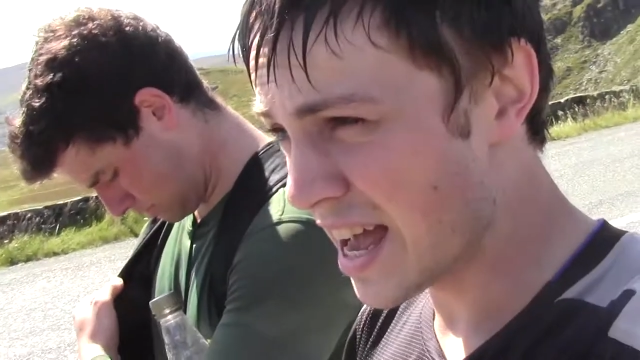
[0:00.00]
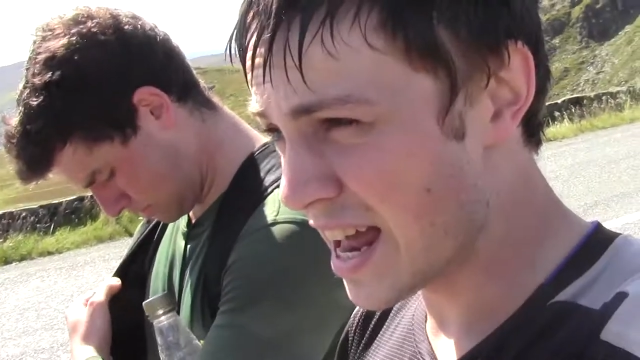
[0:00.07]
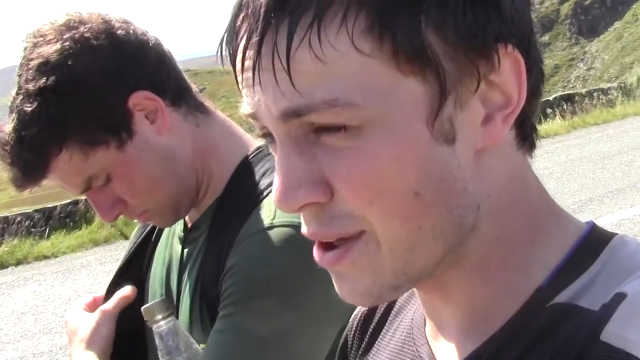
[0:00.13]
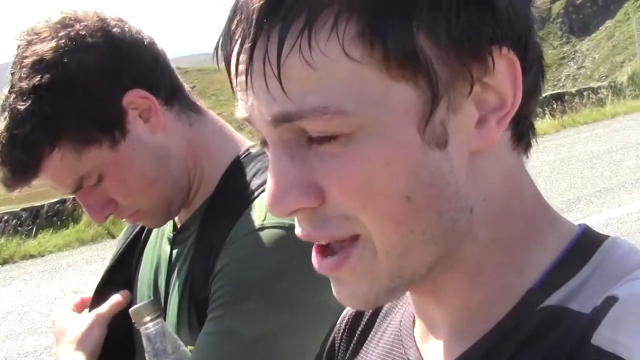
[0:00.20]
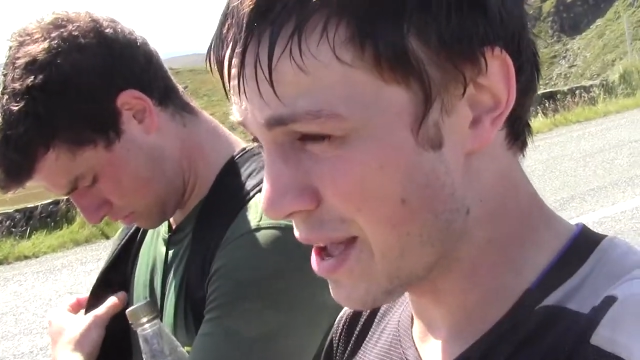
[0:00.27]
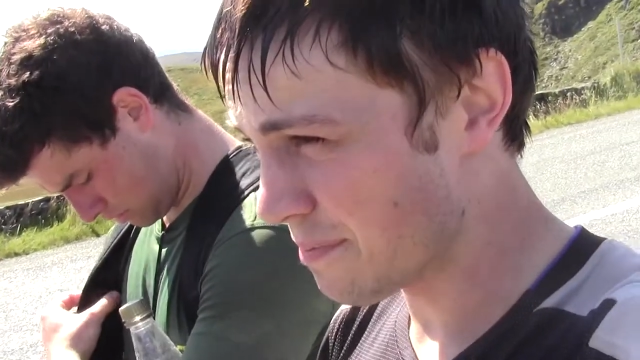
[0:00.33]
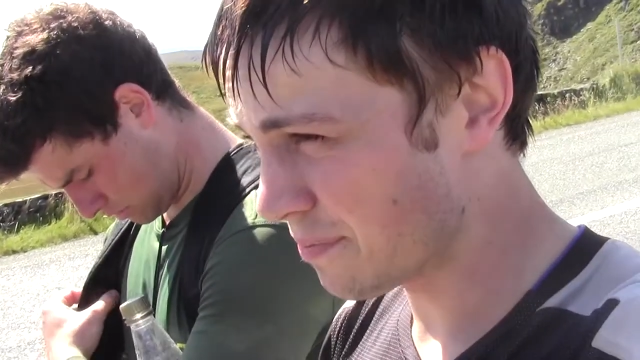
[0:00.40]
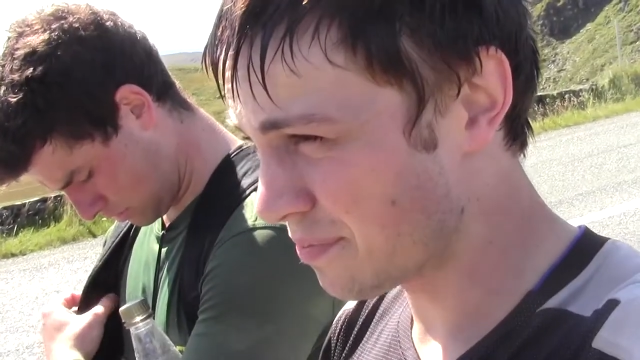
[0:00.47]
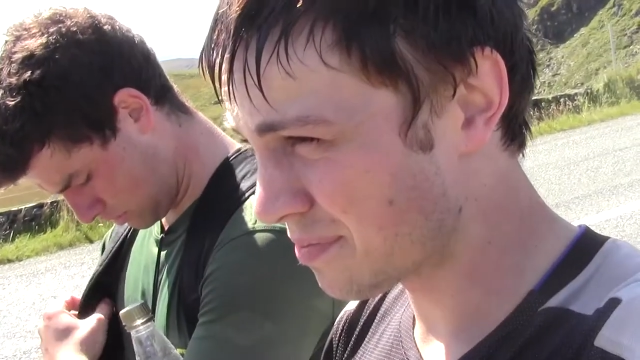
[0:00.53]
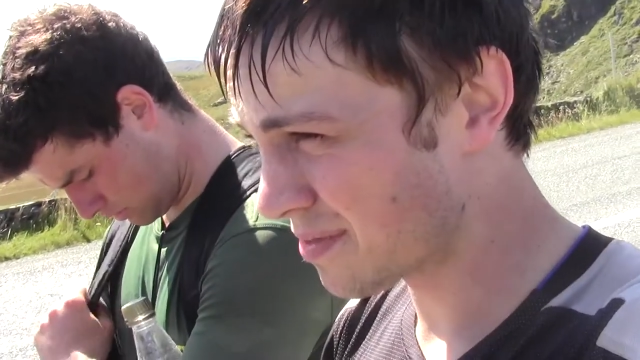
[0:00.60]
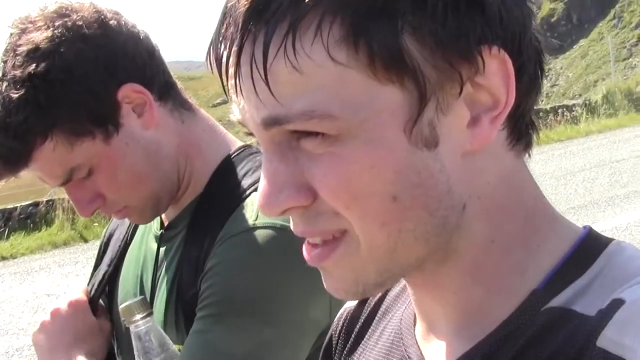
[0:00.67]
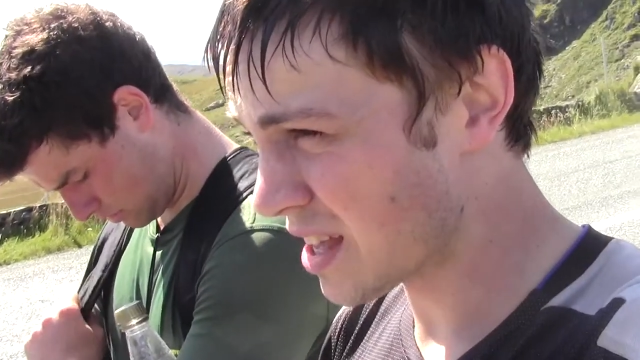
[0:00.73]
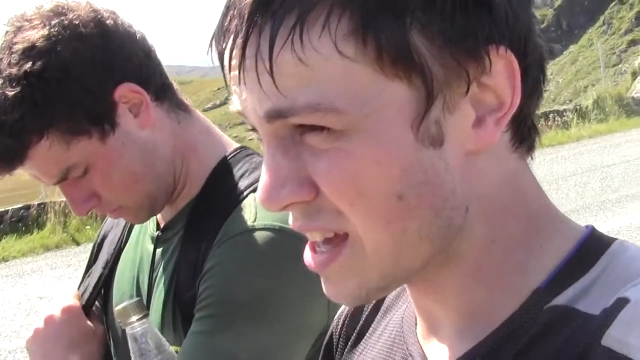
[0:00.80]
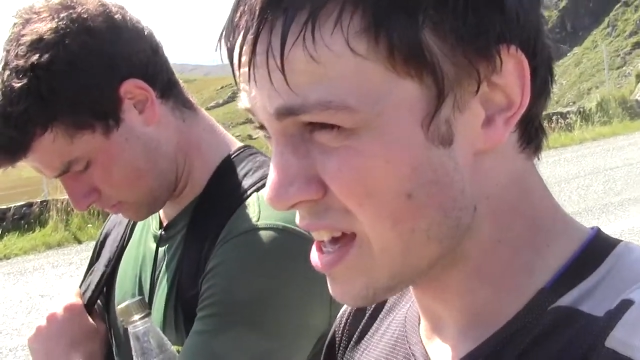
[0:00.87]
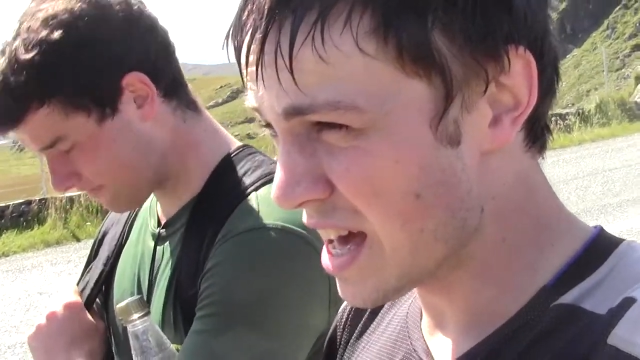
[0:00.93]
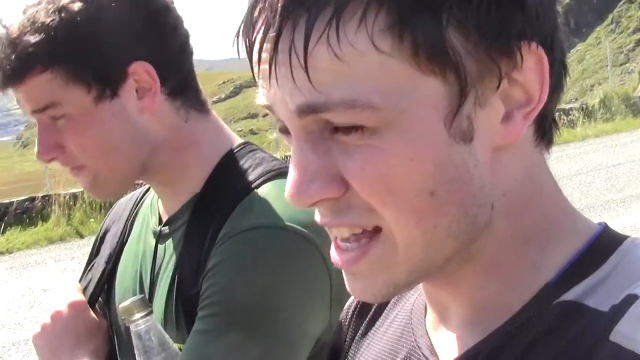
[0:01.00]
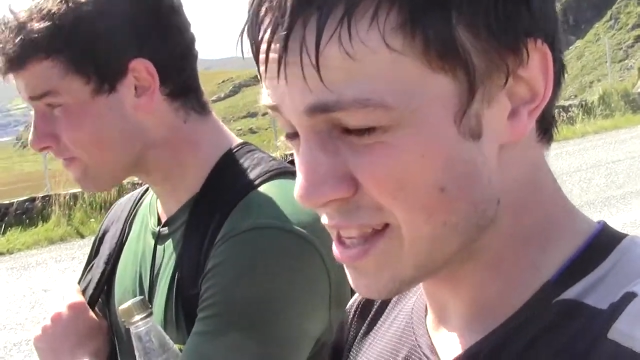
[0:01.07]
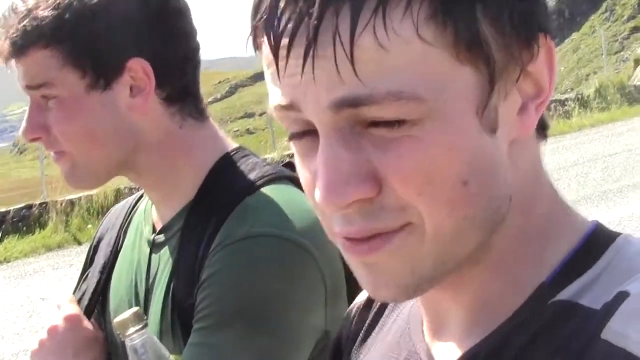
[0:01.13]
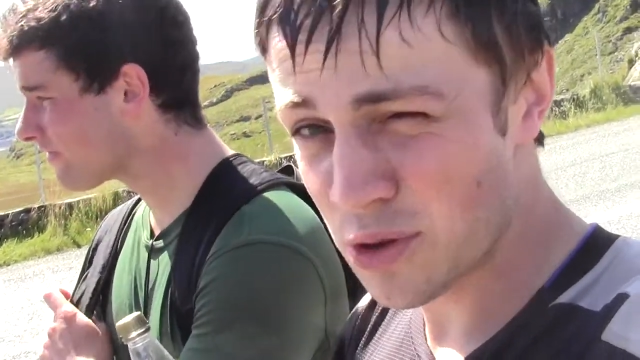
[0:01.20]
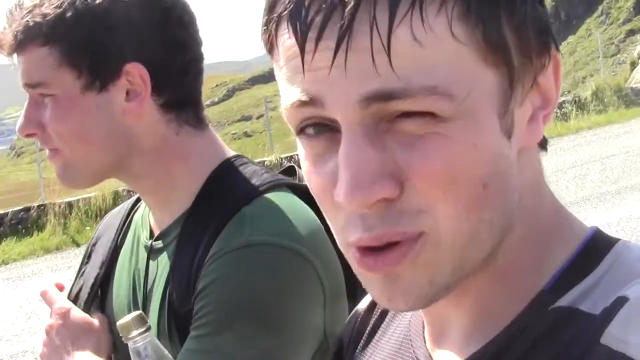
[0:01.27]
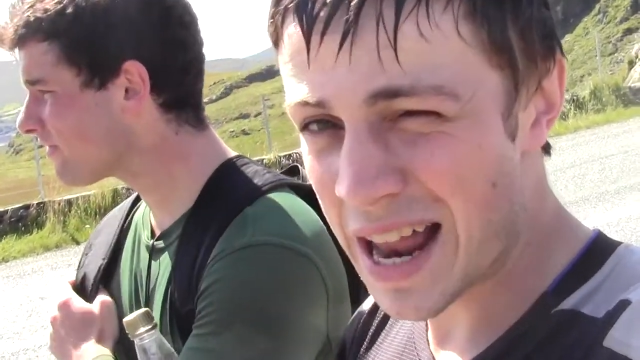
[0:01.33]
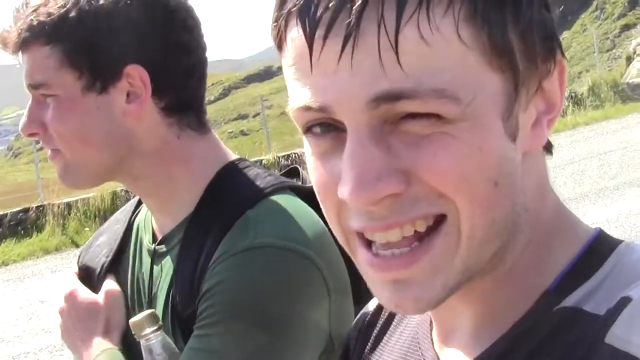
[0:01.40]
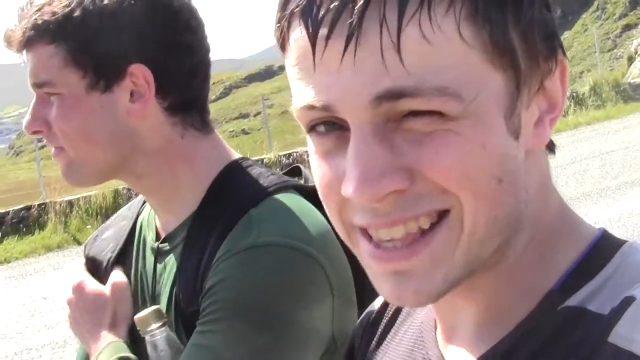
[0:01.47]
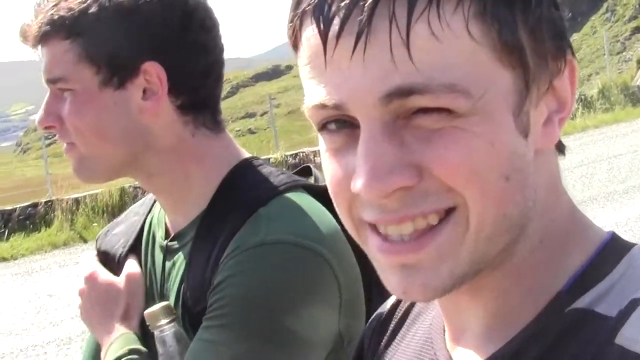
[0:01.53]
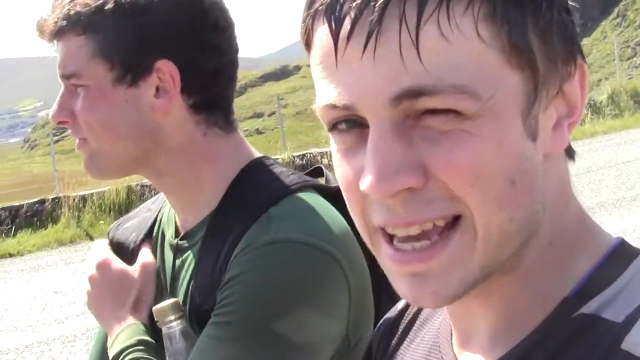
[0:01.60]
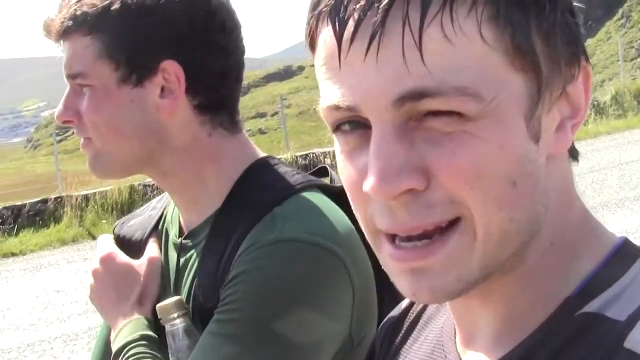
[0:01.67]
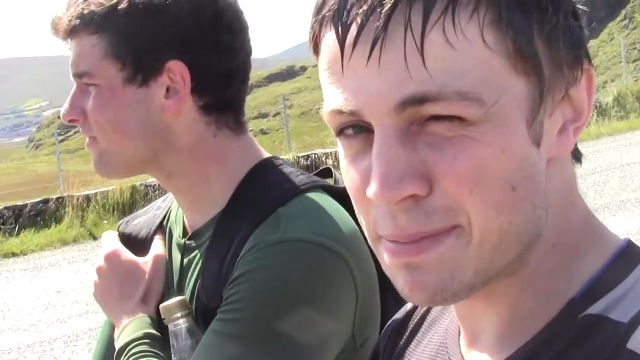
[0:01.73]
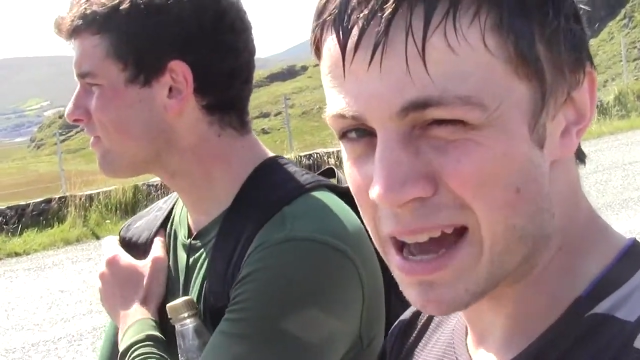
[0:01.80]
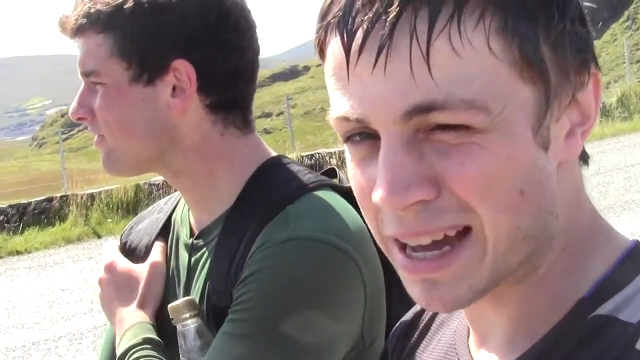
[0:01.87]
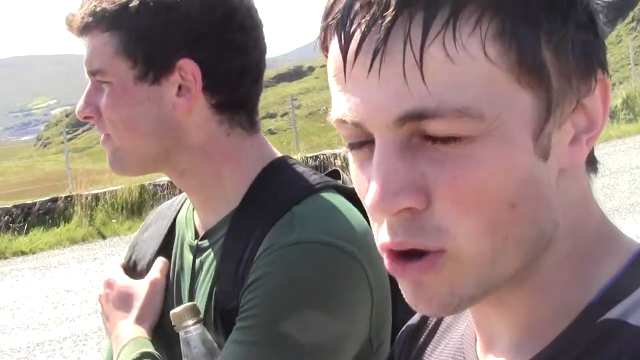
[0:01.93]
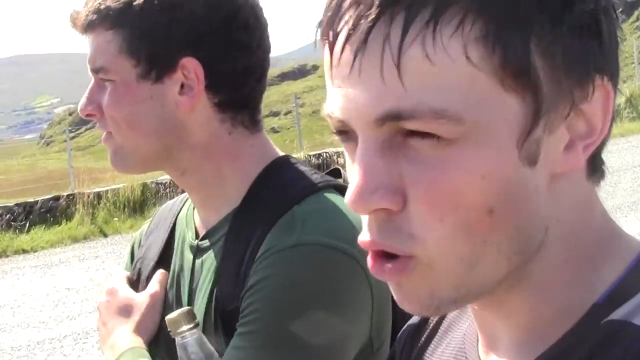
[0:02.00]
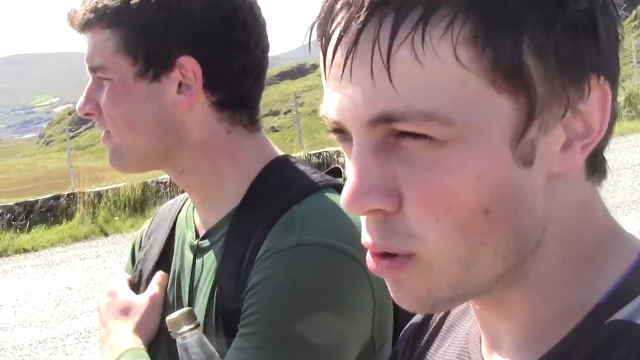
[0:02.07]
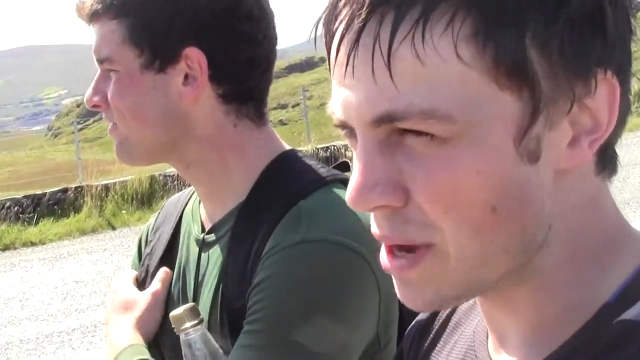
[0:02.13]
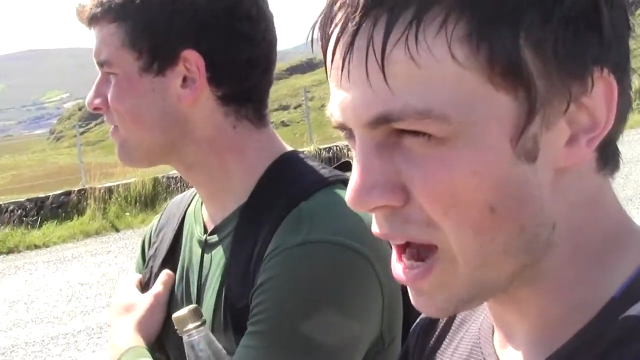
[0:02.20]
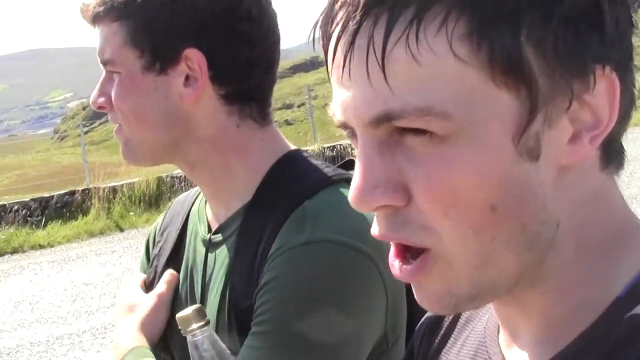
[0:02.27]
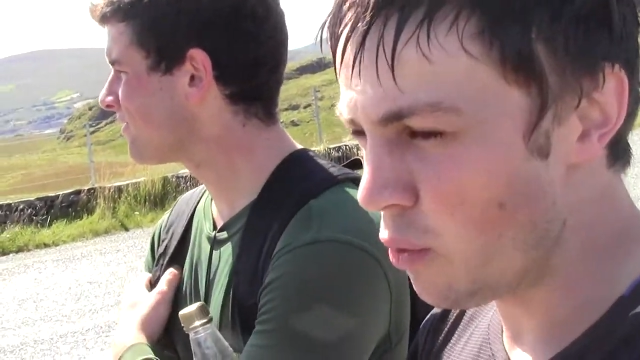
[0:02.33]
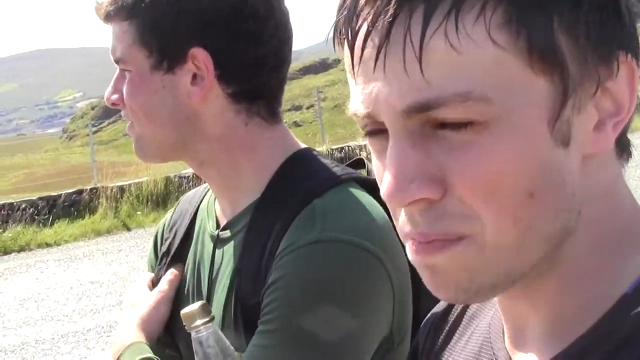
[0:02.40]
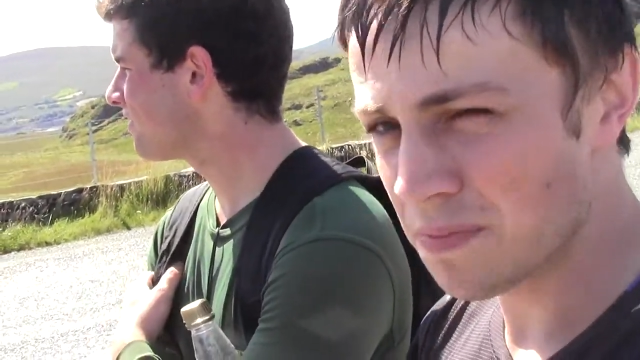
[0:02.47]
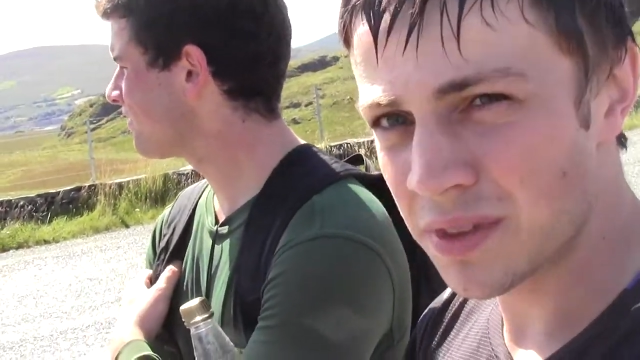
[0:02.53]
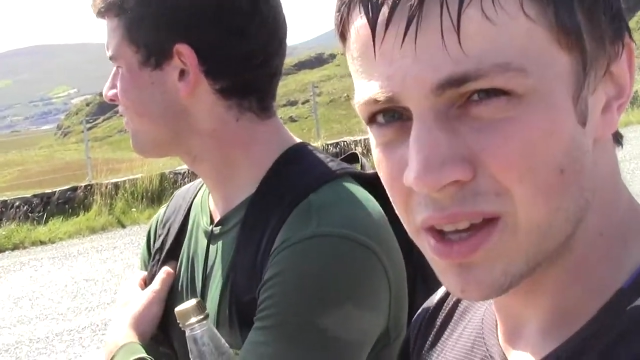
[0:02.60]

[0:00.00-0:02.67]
Anyway, as a few lads said back home now,